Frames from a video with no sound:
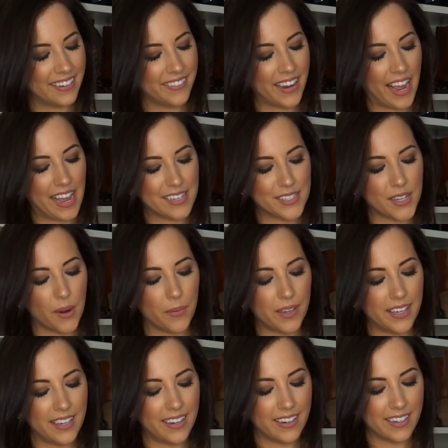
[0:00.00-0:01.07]
Okay, so
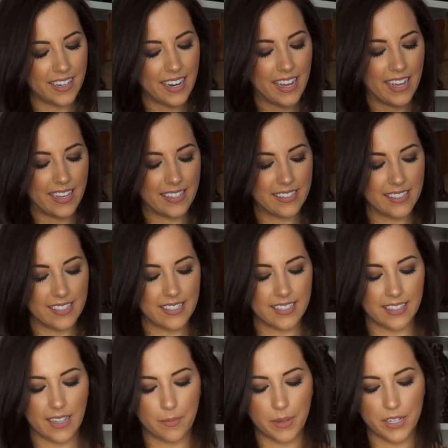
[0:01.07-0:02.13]
here
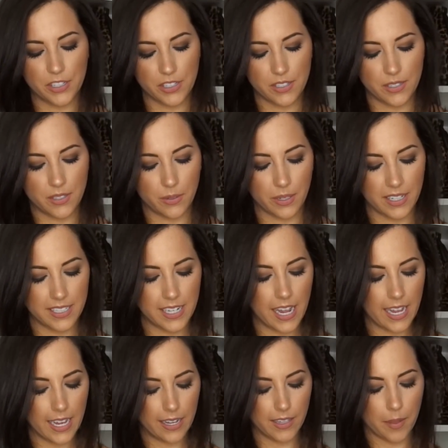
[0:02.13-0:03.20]
is, let me just sort of
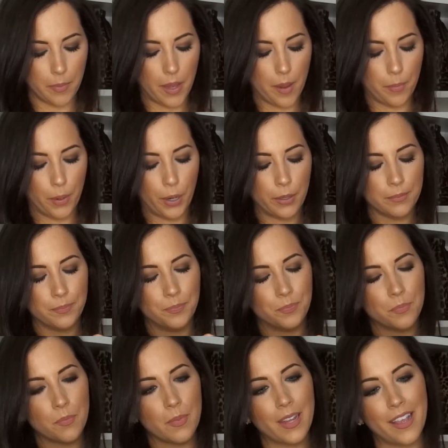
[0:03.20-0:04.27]
take out the paper,
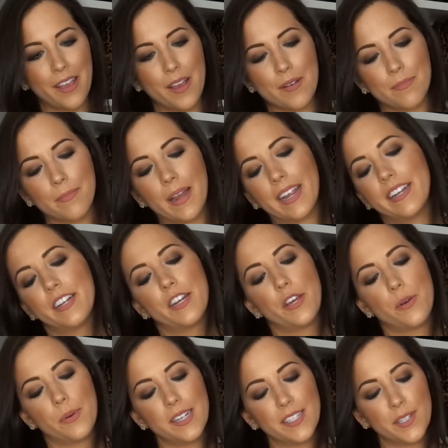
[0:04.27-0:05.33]
my
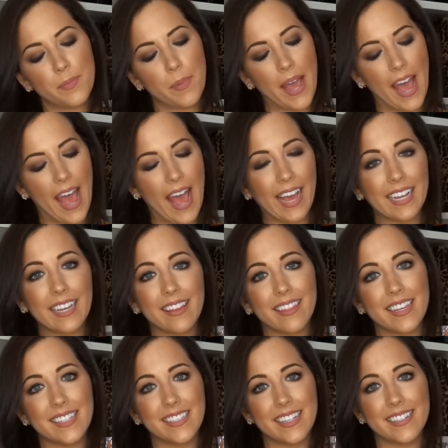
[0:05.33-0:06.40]
newest bag.
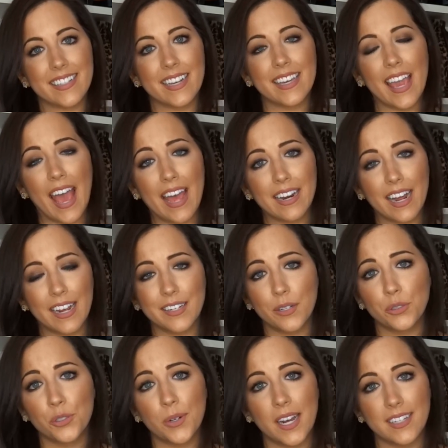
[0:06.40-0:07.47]
This is, again, I
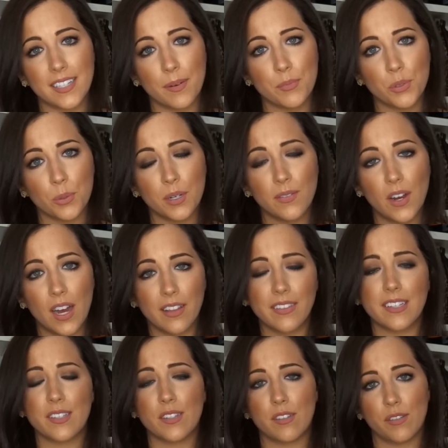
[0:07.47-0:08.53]
told you guys I'm sort of
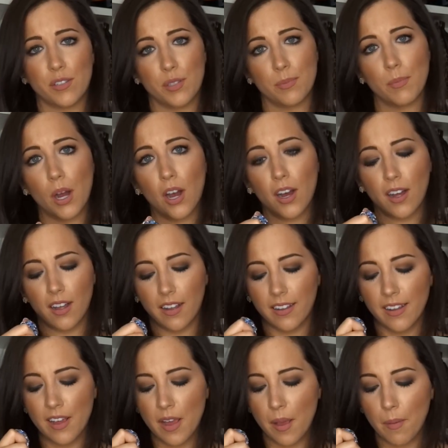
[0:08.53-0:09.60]
on this
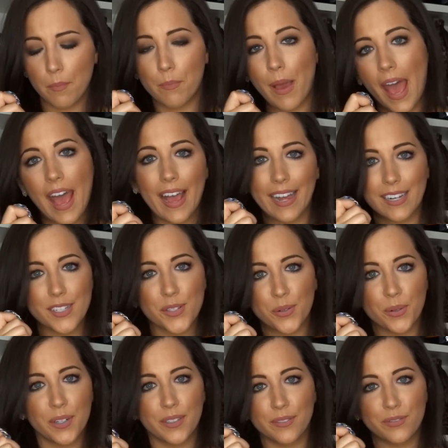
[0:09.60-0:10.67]
small bag
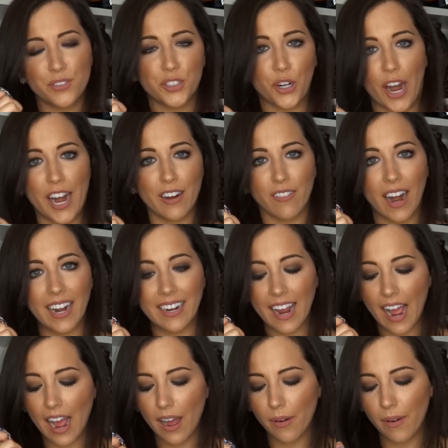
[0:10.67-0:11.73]
sort of train right
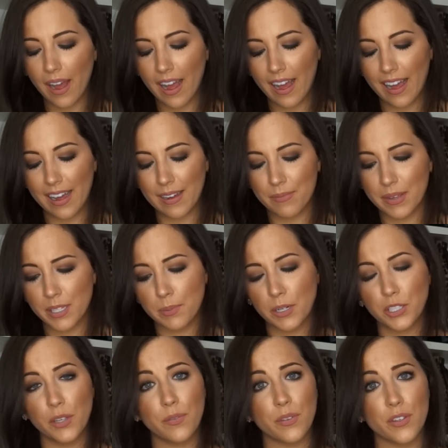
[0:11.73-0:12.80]
now,
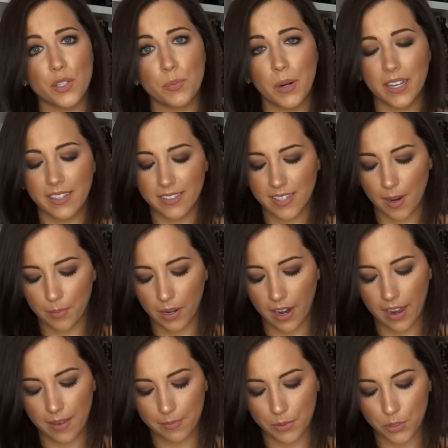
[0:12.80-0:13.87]
especially for the spring and summer.
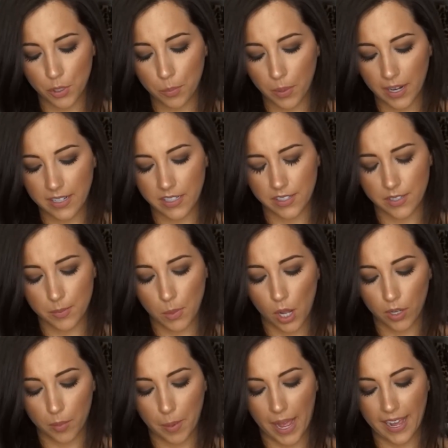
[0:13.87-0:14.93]
I am super into
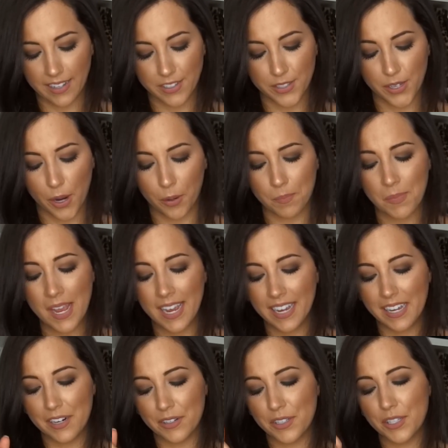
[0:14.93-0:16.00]
smaller bags, so
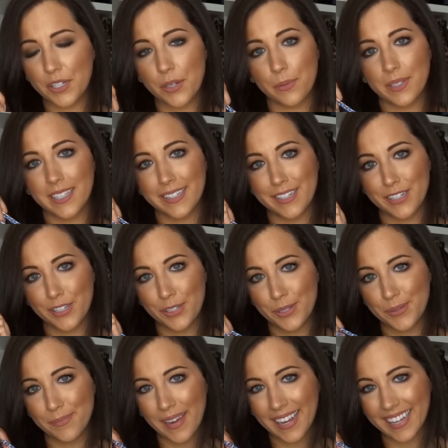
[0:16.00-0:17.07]
here is the newest addition
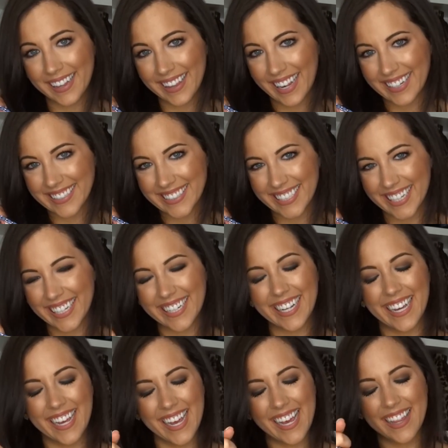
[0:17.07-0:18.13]
to my
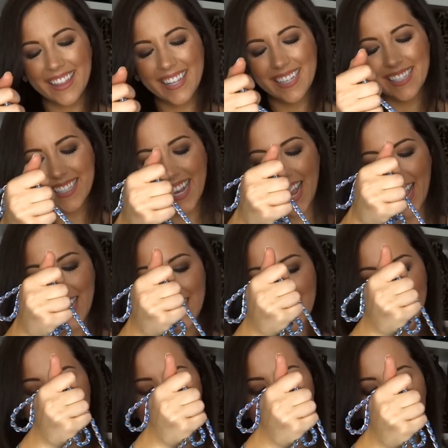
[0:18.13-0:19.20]
collection. This
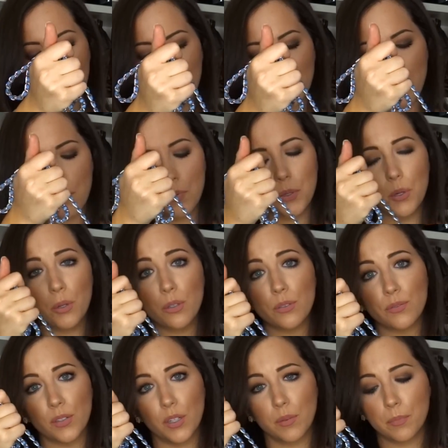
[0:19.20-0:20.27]
is the
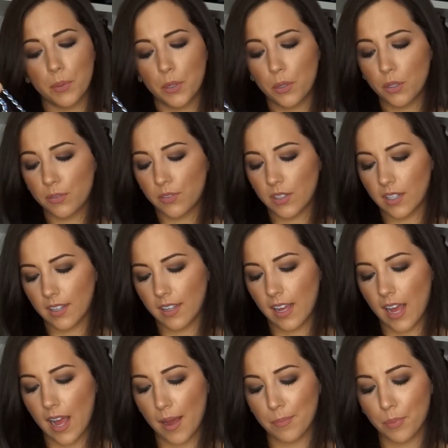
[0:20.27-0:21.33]
beautiful, beautiful
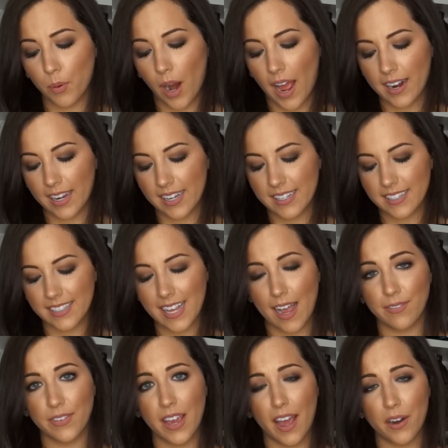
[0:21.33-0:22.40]
Prada
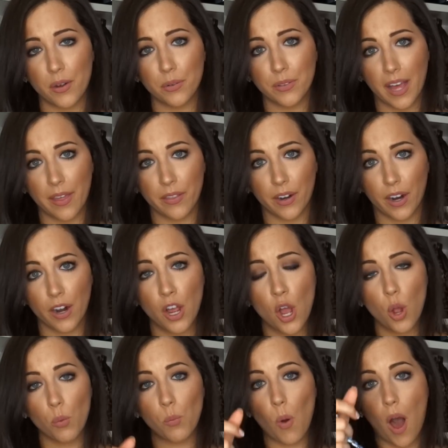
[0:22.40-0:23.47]
Saffiano Leather
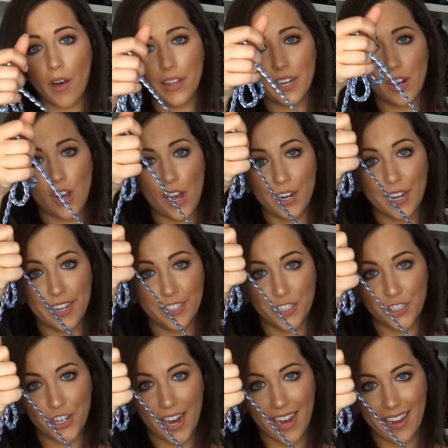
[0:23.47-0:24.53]
Wallet on a
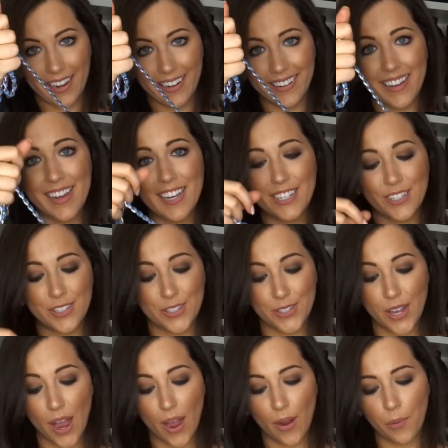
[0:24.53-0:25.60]
chain.
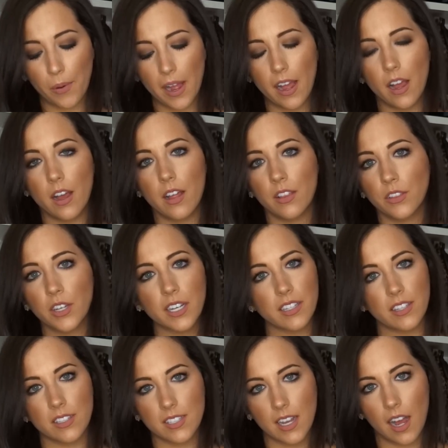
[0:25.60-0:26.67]
So look
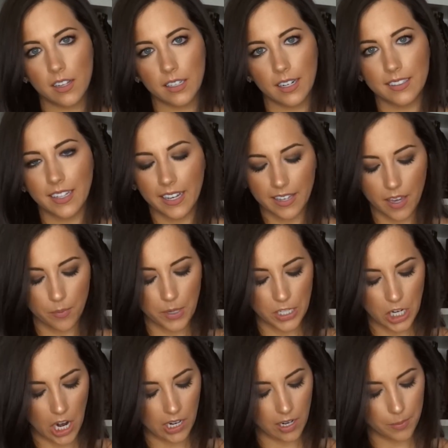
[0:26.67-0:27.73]
at this color. Like, can we
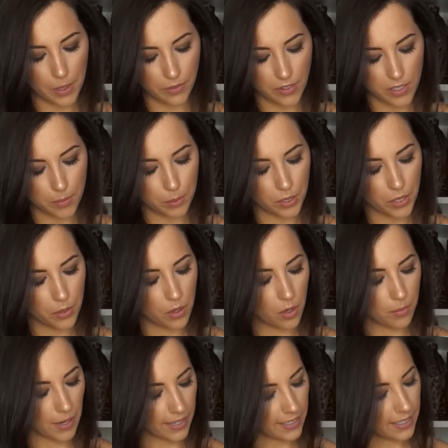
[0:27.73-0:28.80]
talk about this blue?
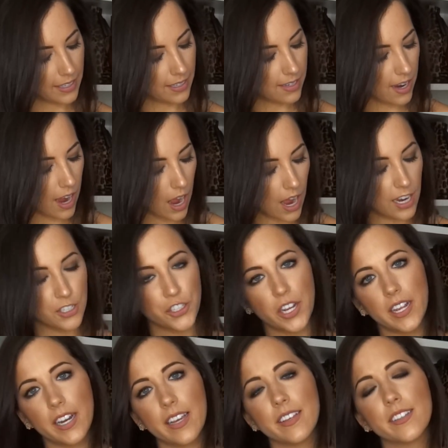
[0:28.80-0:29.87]
Oh my gosh,
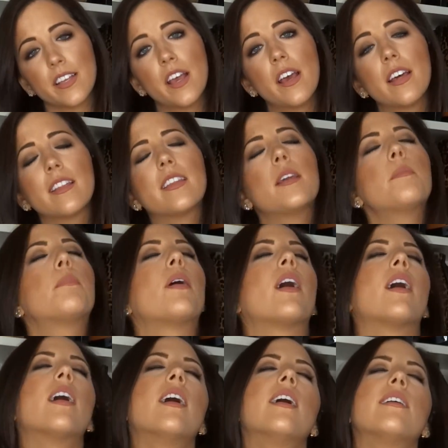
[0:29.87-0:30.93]
it is the
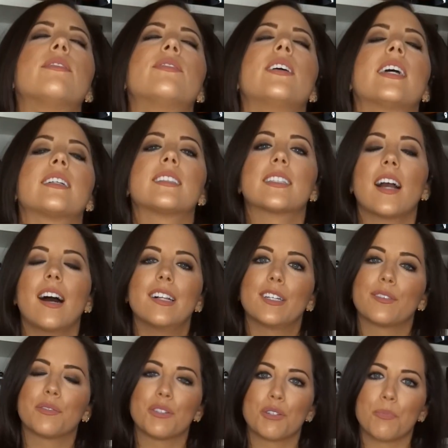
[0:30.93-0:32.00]
perfect
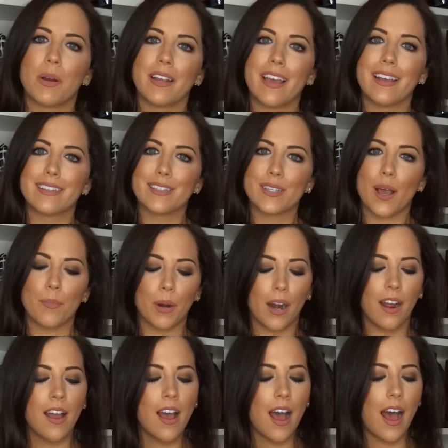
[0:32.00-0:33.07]
color for spring and
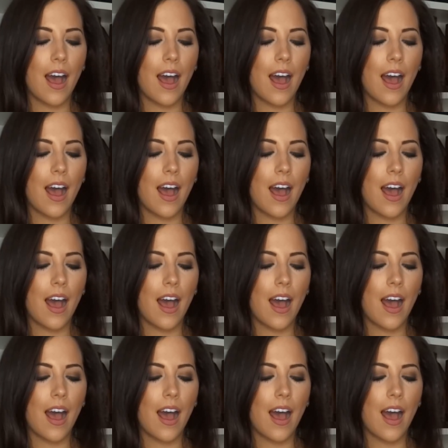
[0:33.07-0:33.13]
summer.